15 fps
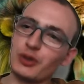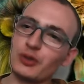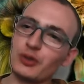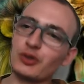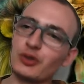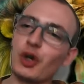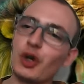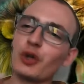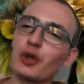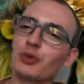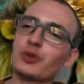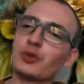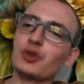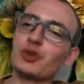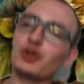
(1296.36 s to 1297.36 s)
there's no
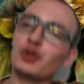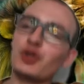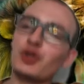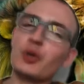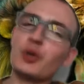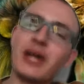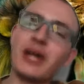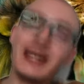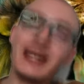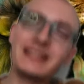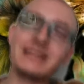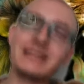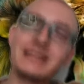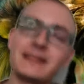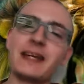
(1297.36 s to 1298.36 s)

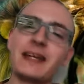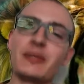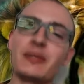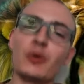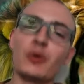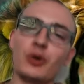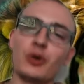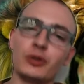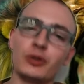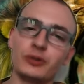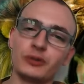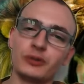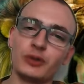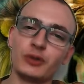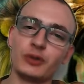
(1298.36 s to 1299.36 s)
unite anymore.
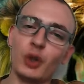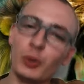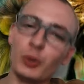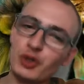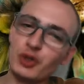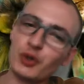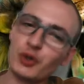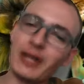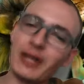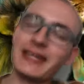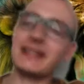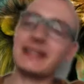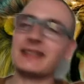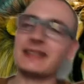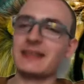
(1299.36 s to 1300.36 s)
No one's
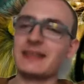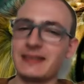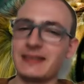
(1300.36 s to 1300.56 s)
uniting.